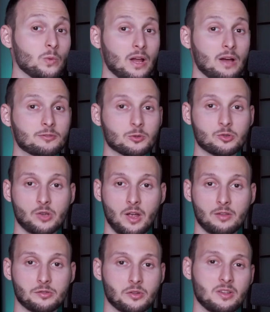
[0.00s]
We'll have to
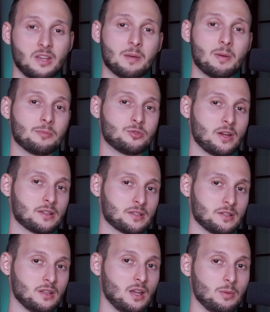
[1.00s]
change the game
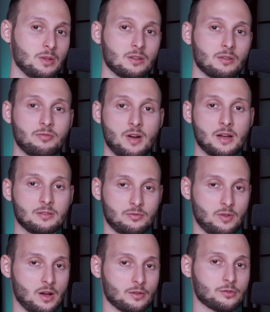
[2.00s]
object's name in the find
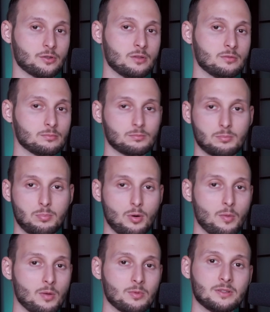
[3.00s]
function
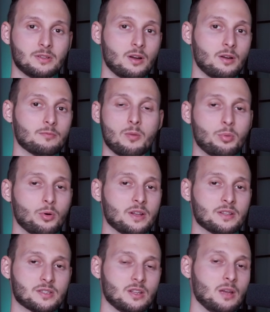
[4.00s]
probably the
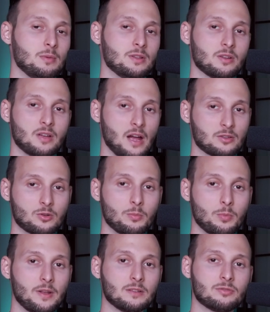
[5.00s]
component's name in the
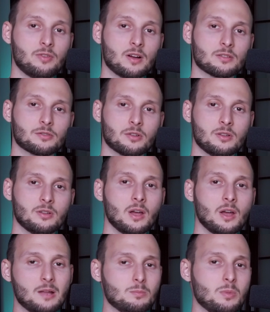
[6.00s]
getComponent function,
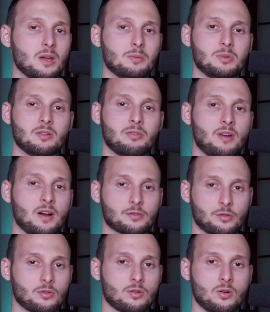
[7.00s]
and maybe the
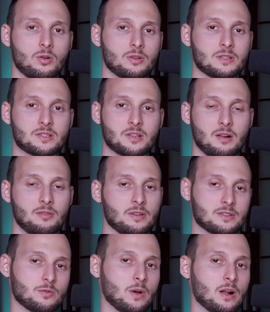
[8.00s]
function call itself
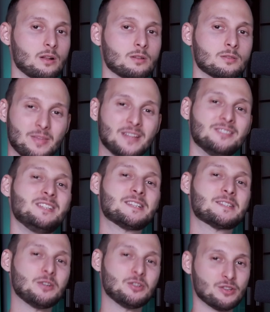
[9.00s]
as well. And
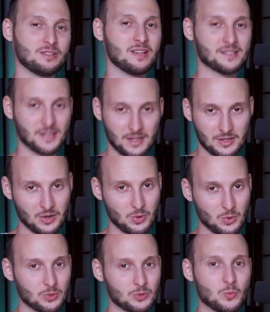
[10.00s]
this rigidness in the
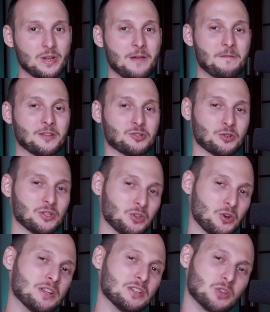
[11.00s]
code will eventually
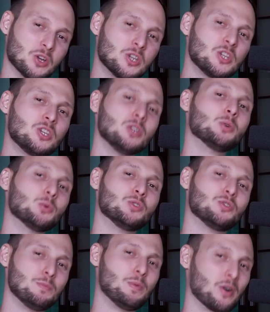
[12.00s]
turn into a
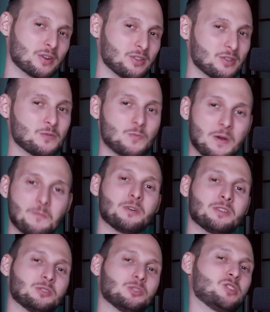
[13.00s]
huge burden when we
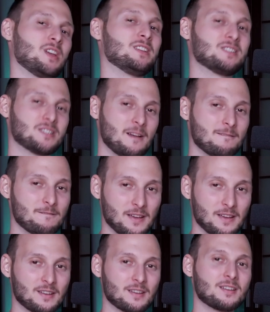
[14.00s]
want to change
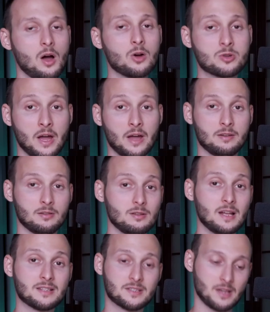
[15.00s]
something. Okay,
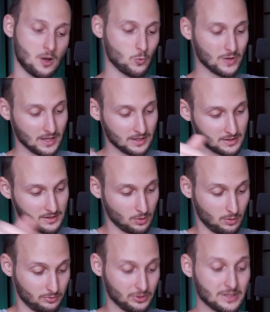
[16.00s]
let's see how we can
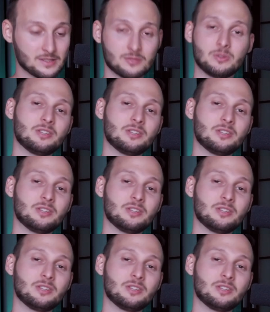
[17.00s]
solve this